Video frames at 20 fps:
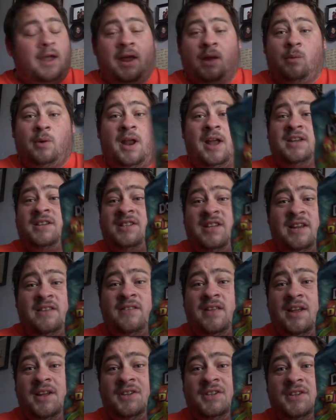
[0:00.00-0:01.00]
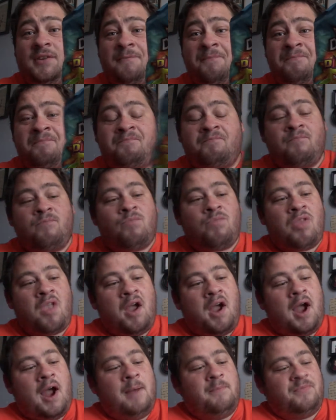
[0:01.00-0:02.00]
And when I seen this,
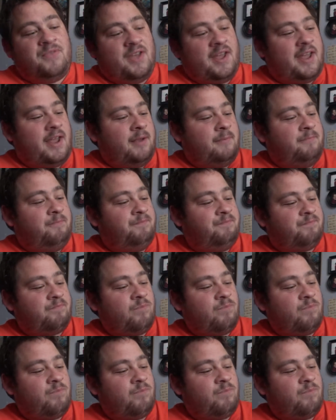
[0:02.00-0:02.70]
I'm thinking